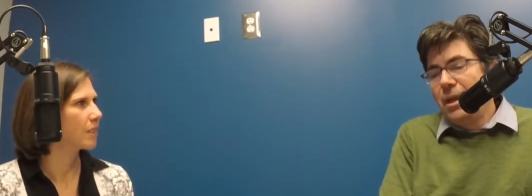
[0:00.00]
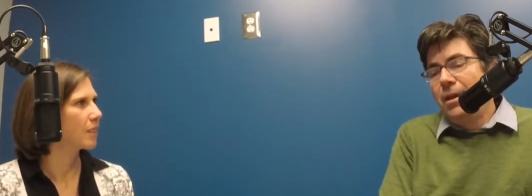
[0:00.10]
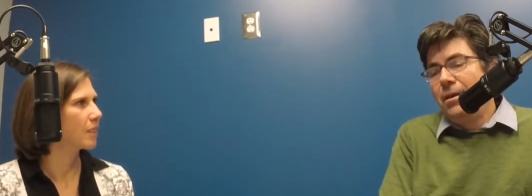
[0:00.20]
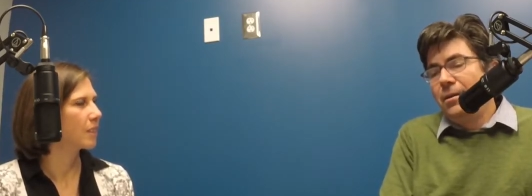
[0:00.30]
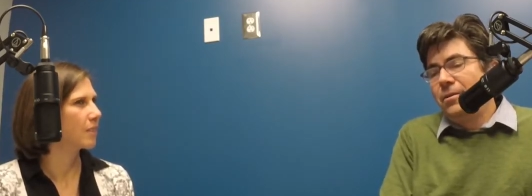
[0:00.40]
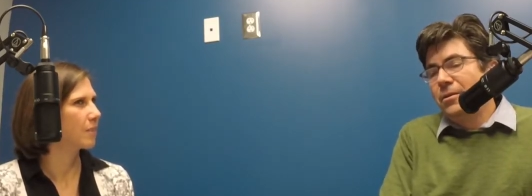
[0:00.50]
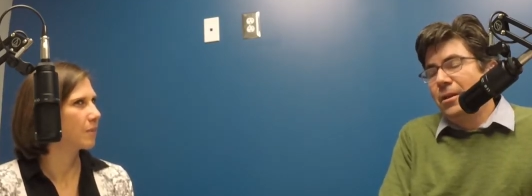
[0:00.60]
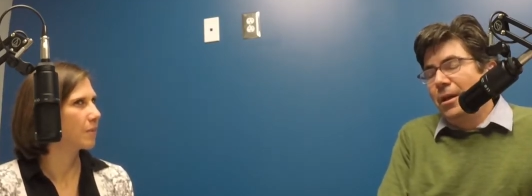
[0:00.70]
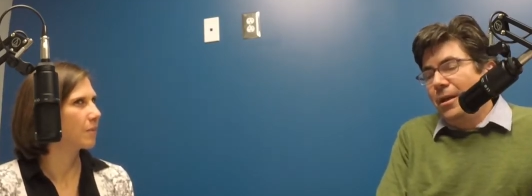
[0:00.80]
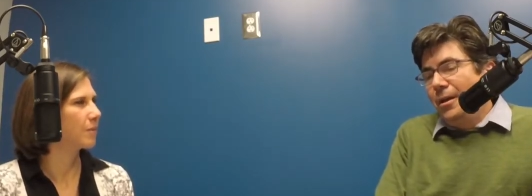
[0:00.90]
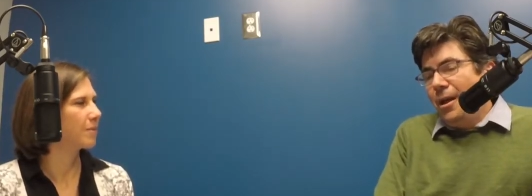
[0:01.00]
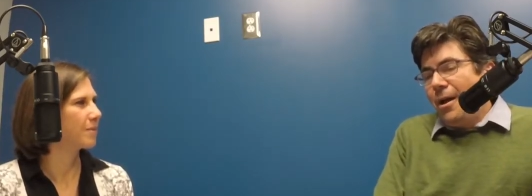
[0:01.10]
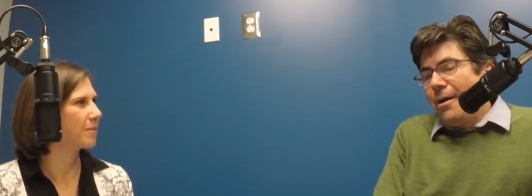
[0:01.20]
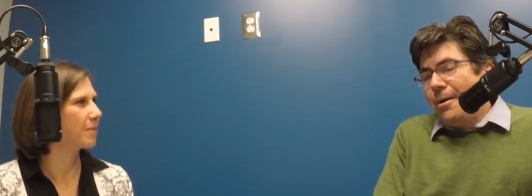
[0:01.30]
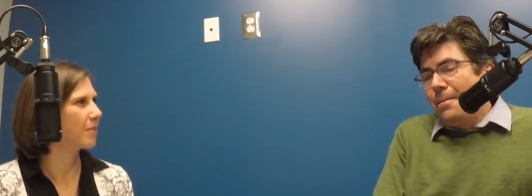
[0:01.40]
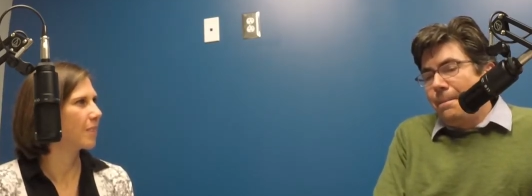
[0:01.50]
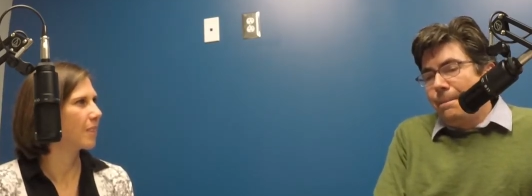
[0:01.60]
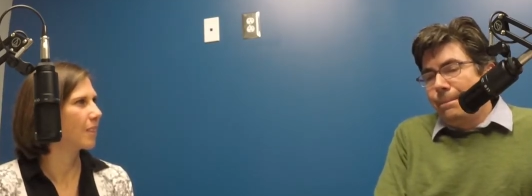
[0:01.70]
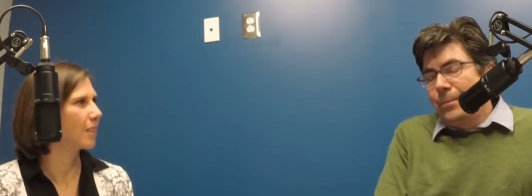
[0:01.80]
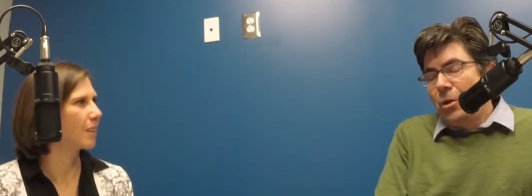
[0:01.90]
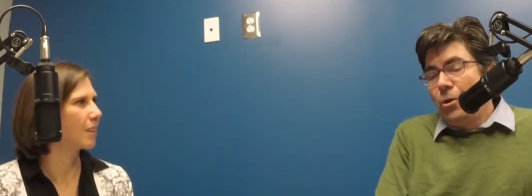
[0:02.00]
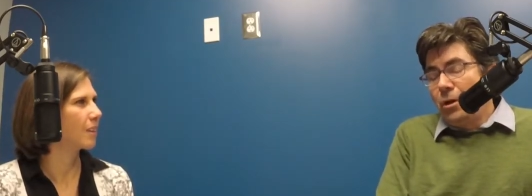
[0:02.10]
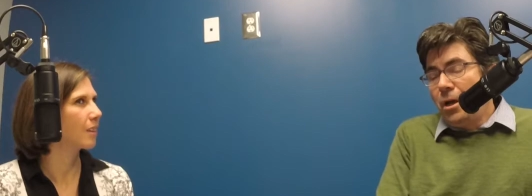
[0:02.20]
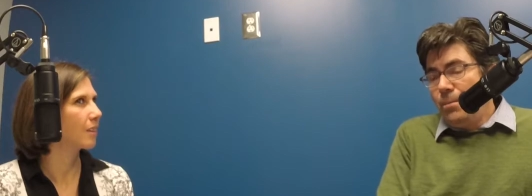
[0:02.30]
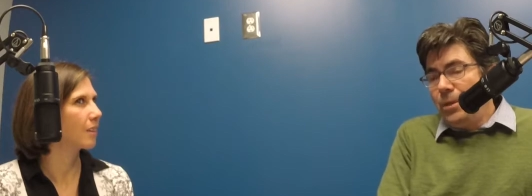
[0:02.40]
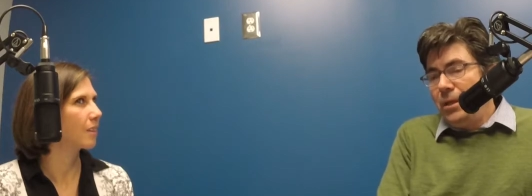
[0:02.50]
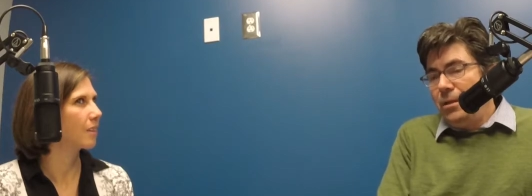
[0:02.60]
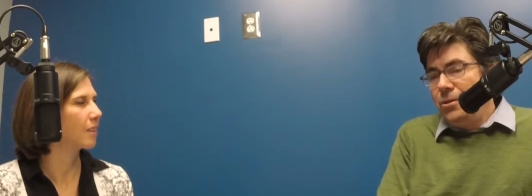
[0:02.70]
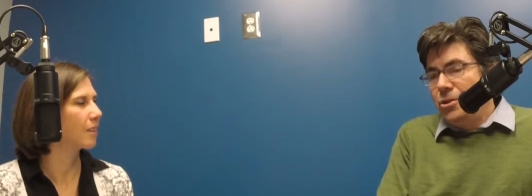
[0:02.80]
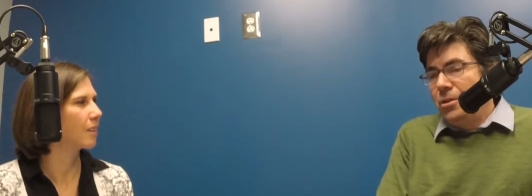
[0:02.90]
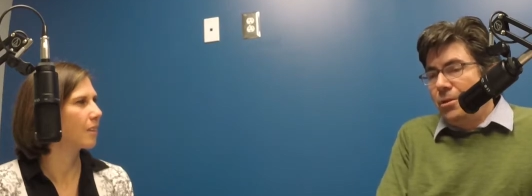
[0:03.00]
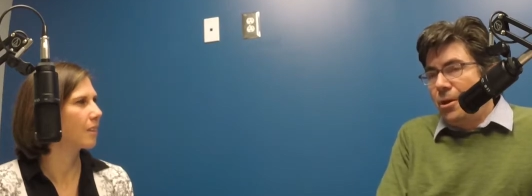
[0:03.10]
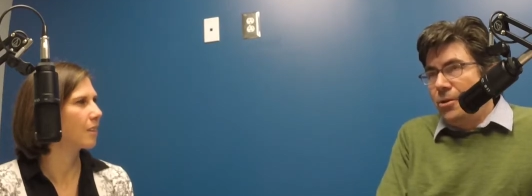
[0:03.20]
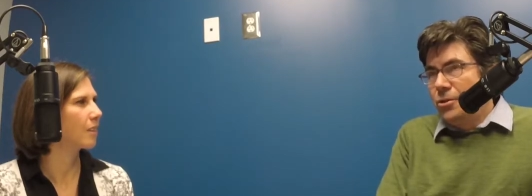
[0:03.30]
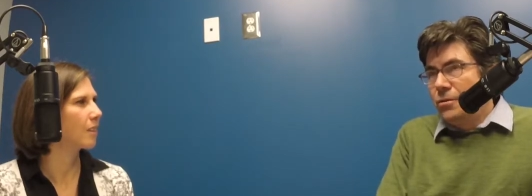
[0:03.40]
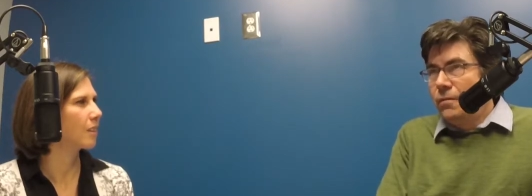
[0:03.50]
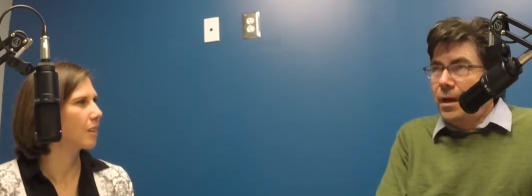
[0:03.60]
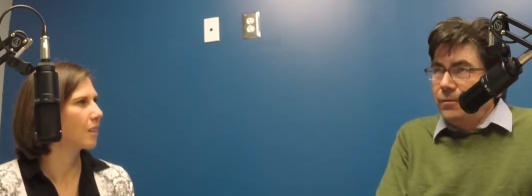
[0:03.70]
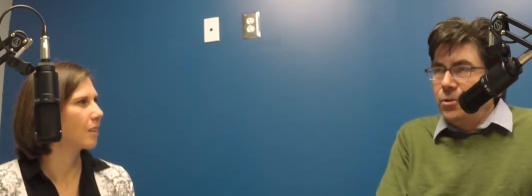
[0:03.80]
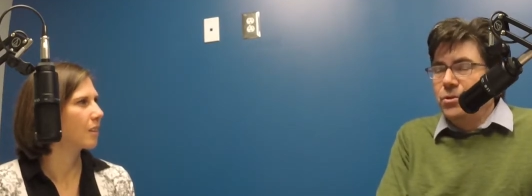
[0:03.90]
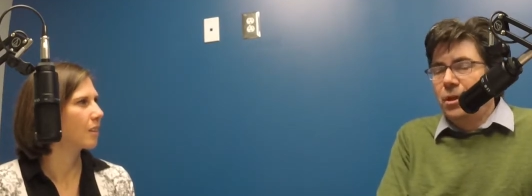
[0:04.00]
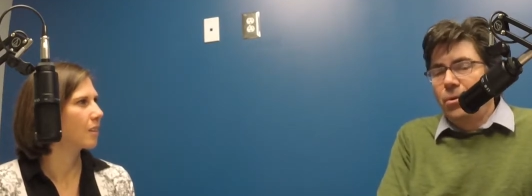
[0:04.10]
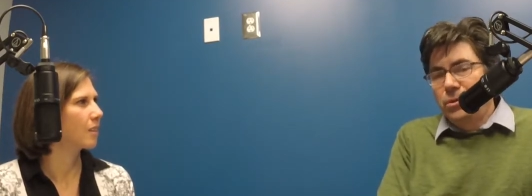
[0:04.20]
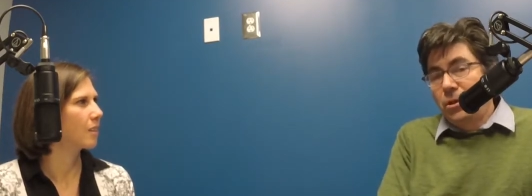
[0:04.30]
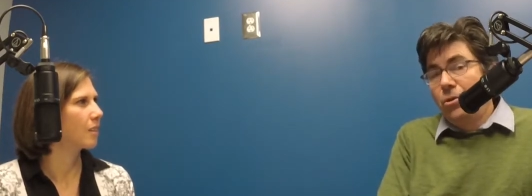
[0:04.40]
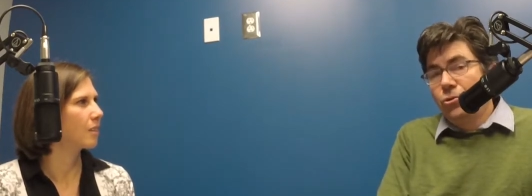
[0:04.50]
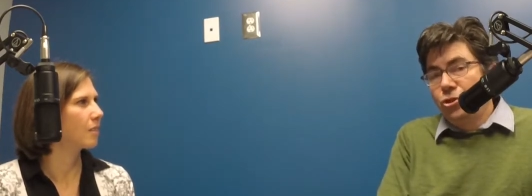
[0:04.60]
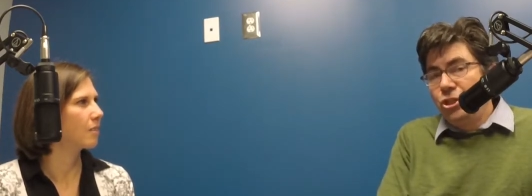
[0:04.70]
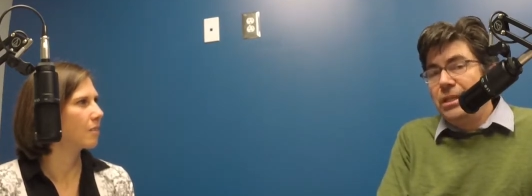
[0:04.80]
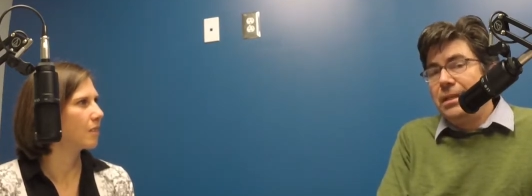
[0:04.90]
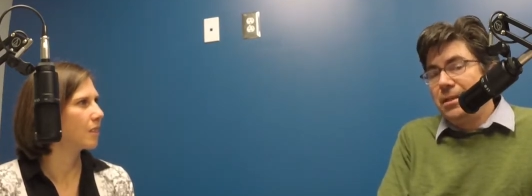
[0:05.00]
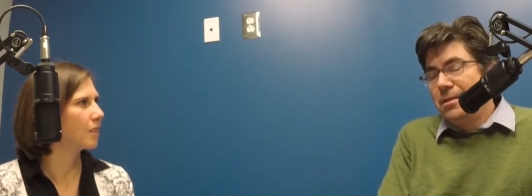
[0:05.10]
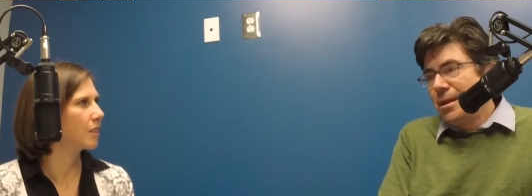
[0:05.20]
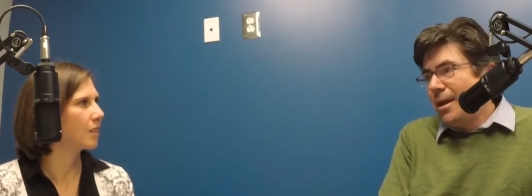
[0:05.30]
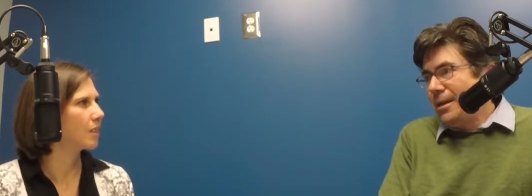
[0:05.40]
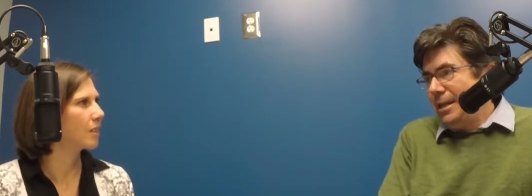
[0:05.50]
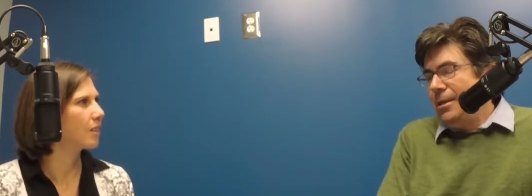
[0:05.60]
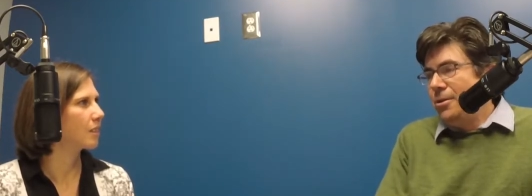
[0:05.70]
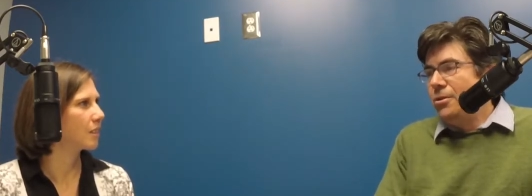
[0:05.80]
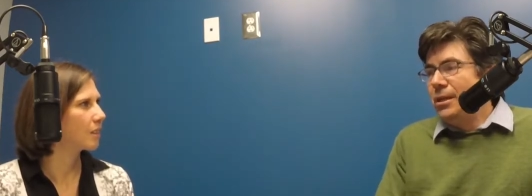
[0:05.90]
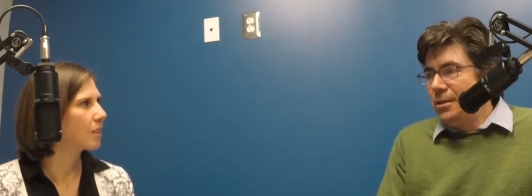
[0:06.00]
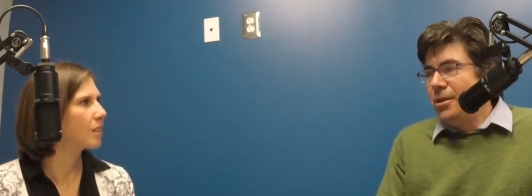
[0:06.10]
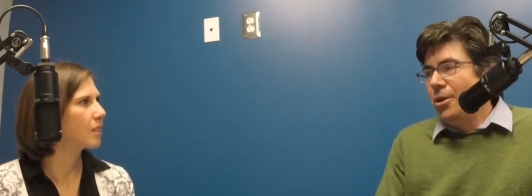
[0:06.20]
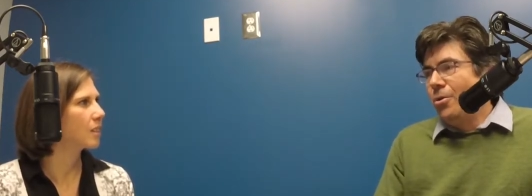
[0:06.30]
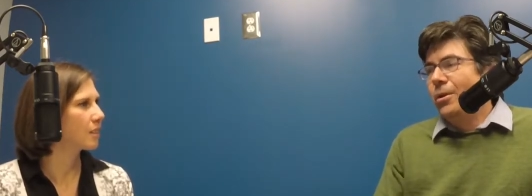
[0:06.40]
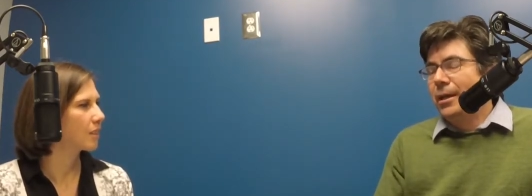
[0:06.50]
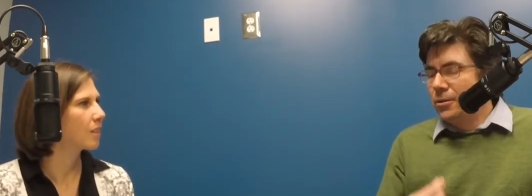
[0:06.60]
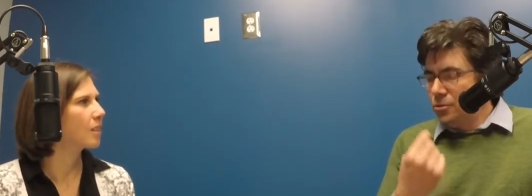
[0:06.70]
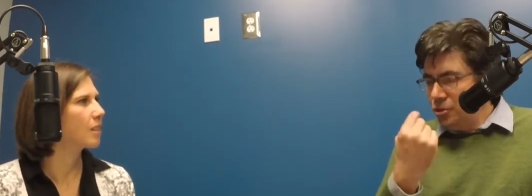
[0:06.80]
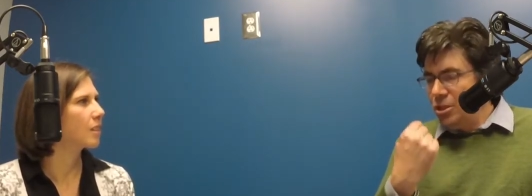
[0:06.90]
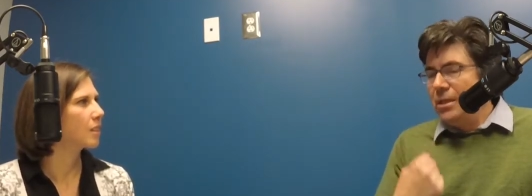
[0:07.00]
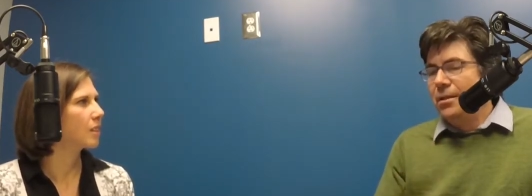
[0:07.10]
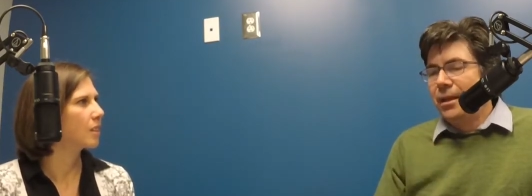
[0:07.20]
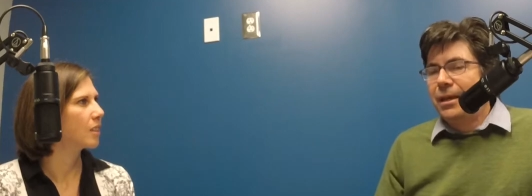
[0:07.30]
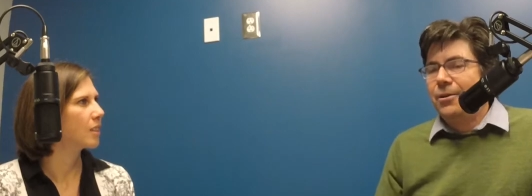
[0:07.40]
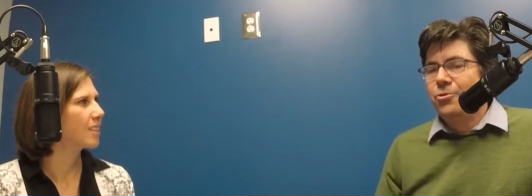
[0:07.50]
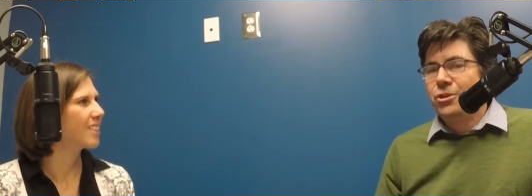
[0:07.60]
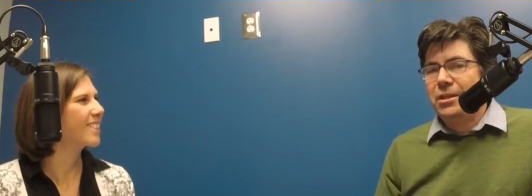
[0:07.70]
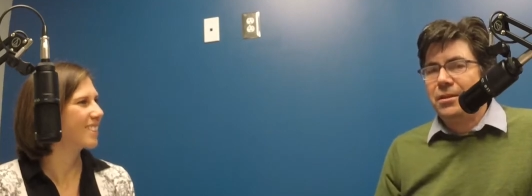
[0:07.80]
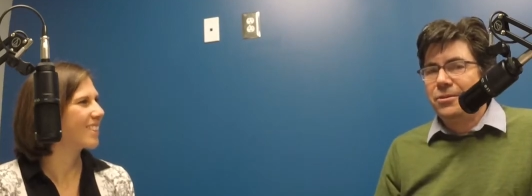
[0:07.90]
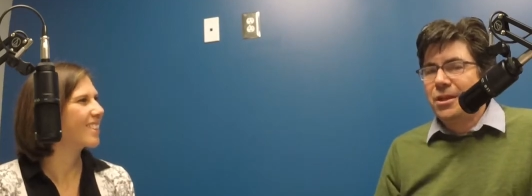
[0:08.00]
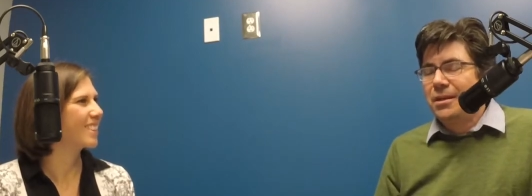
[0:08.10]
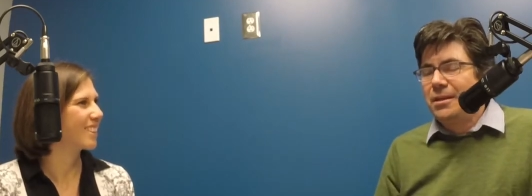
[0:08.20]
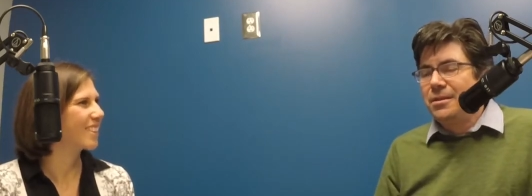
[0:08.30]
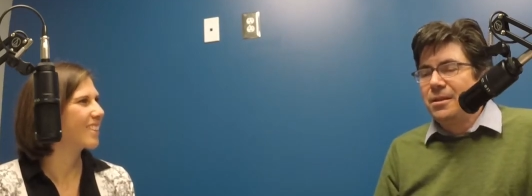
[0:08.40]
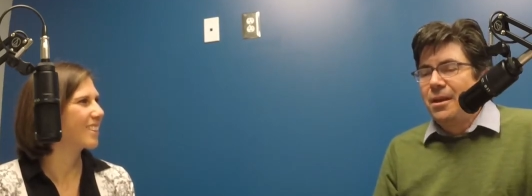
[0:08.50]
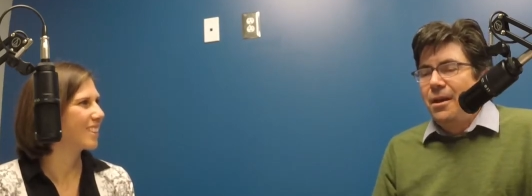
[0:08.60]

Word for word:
Speaker 1: and um, her company that she launched five years ago is called Qi Design in Indigo, like Qi, like energy in Chinese.